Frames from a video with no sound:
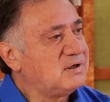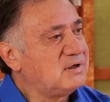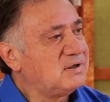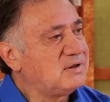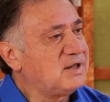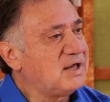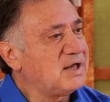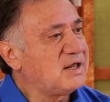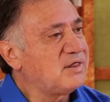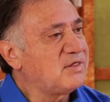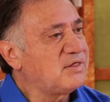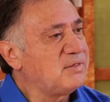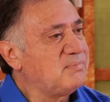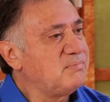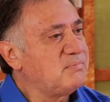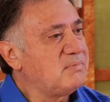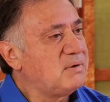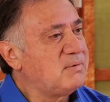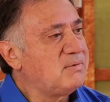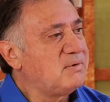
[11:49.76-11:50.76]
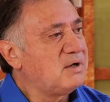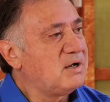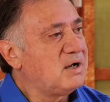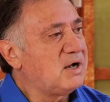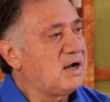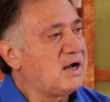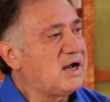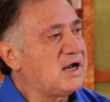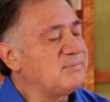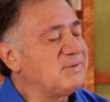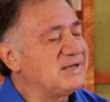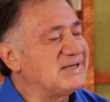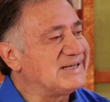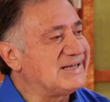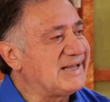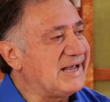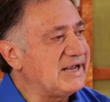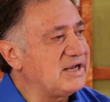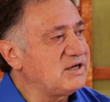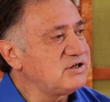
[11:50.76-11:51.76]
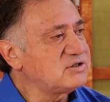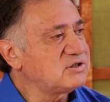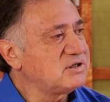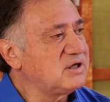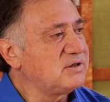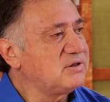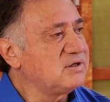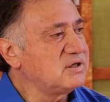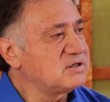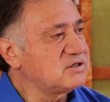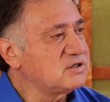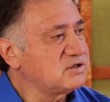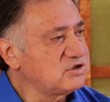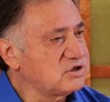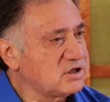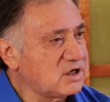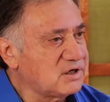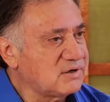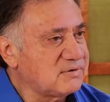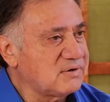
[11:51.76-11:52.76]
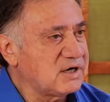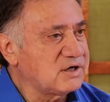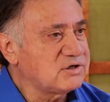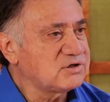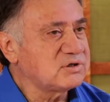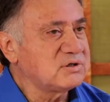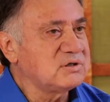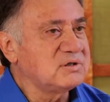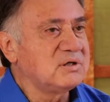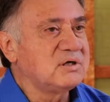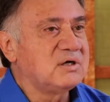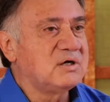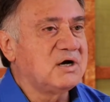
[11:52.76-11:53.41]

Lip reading: that I'm engaged in this generation